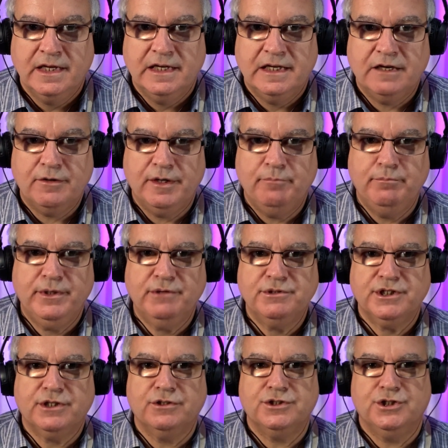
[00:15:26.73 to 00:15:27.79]
Now, in
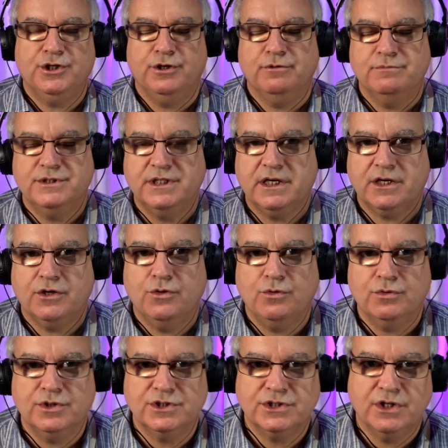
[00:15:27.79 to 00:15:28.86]
musical terms, that
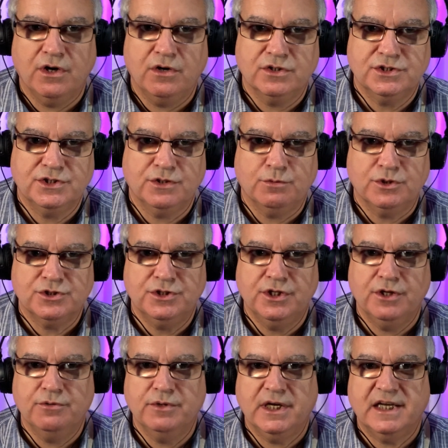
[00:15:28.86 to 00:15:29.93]
chord has got what's
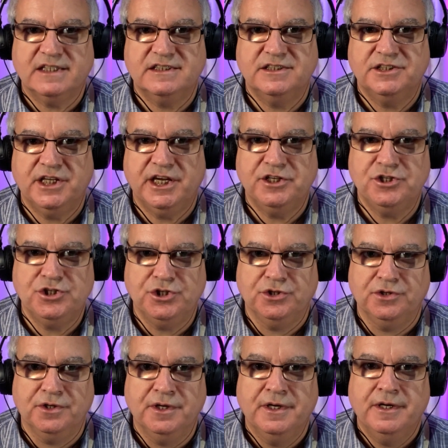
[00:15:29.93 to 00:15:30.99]
known as
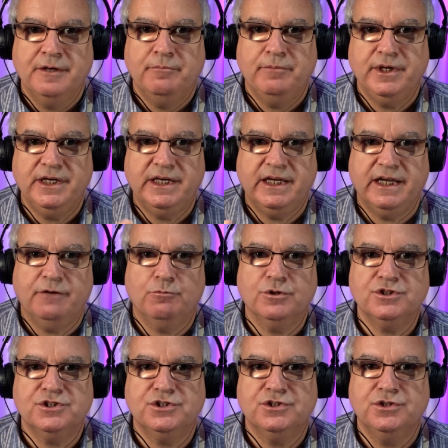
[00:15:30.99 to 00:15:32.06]
tension, meaning it
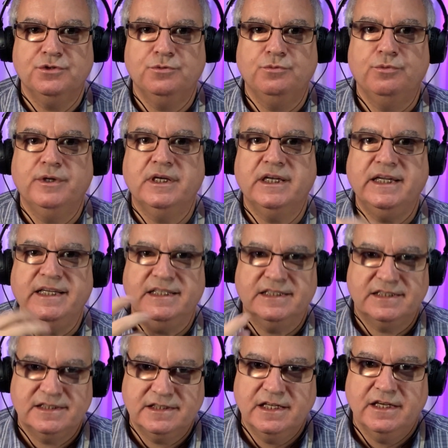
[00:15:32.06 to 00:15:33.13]
wants to
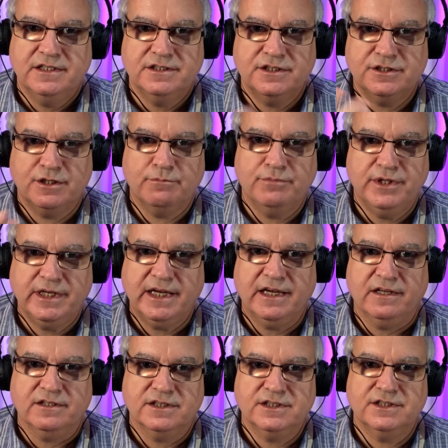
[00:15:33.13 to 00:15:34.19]
release to something
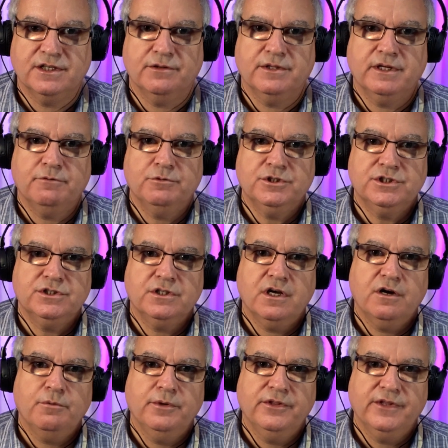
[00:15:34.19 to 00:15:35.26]
else. So that would
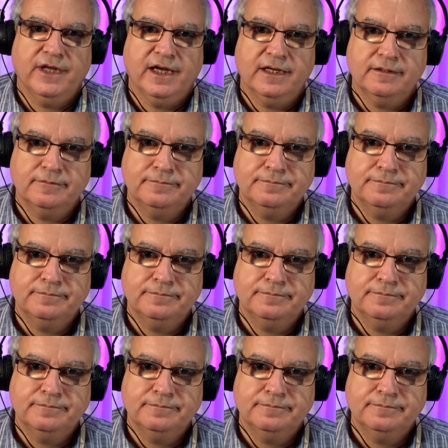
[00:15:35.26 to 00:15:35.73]
start with that.